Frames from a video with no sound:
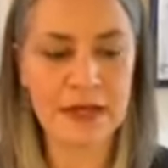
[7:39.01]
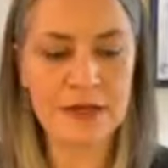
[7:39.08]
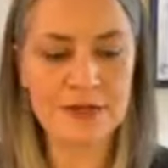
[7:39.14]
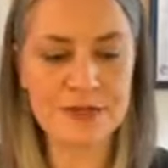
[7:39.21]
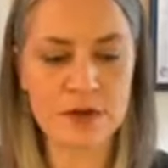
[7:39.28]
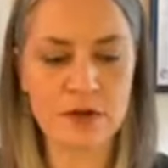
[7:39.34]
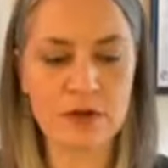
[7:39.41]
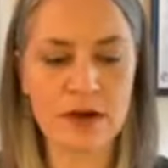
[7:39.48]

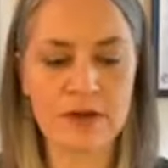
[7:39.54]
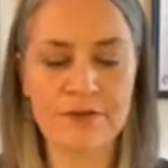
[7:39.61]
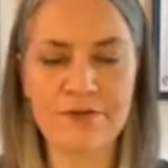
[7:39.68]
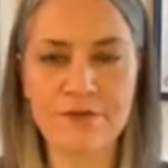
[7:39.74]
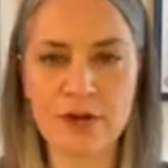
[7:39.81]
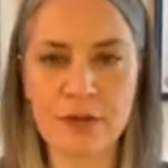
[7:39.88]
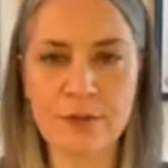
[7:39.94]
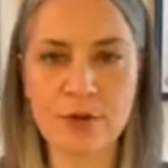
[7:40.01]
So a
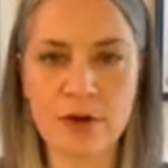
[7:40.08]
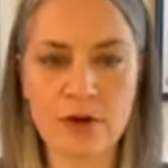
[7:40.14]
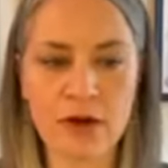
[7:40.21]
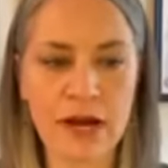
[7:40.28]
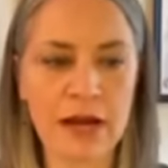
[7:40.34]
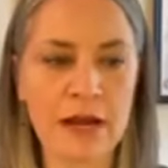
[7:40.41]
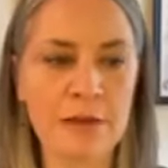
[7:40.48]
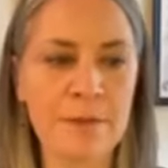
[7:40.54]
foot
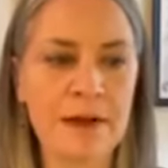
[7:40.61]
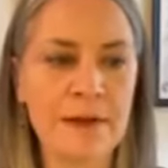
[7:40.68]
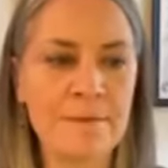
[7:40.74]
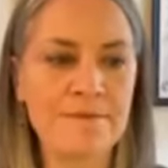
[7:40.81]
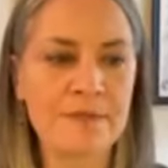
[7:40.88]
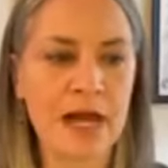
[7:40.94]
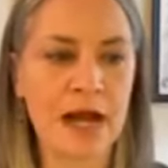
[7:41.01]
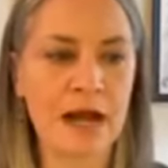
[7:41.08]
program,
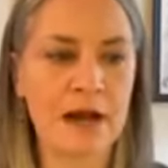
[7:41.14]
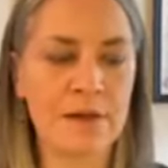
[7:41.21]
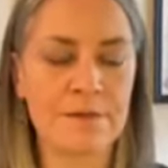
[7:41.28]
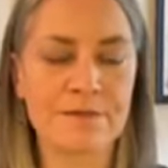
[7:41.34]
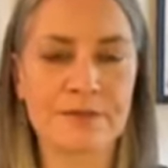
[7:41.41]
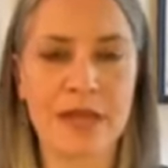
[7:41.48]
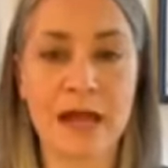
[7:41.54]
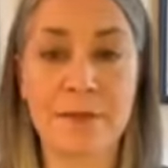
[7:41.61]

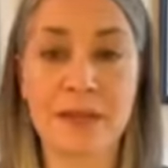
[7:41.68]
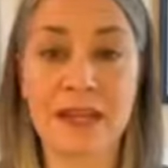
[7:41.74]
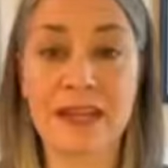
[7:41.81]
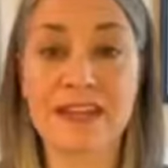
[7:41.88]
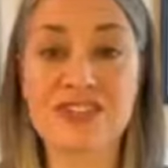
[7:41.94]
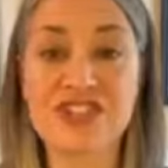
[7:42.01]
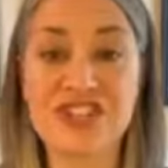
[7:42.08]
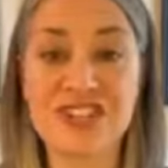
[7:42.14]
I'm going to
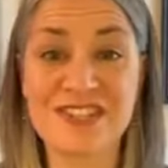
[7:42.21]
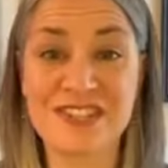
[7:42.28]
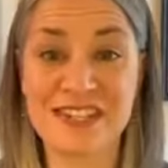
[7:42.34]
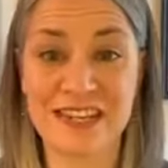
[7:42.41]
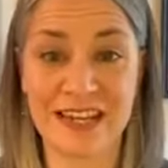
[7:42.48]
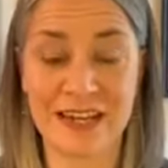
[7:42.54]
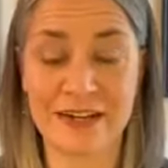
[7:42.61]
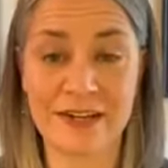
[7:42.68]
get cheesy
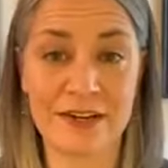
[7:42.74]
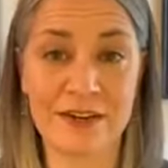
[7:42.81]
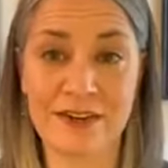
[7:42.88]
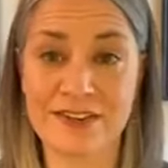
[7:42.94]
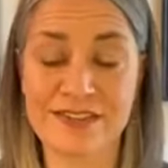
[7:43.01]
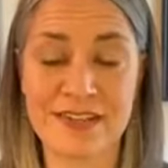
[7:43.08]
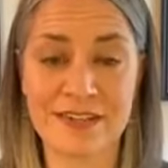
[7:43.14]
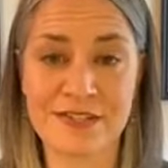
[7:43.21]
again here
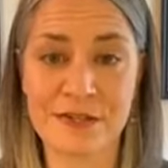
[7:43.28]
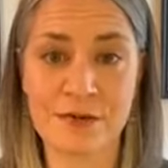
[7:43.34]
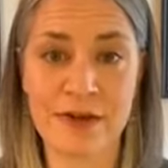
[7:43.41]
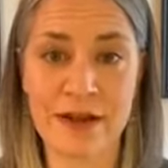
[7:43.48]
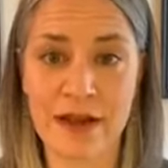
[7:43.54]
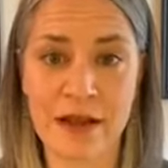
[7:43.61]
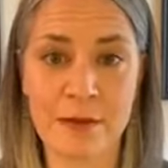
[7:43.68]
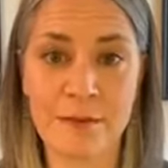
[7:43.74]
because that's who I am,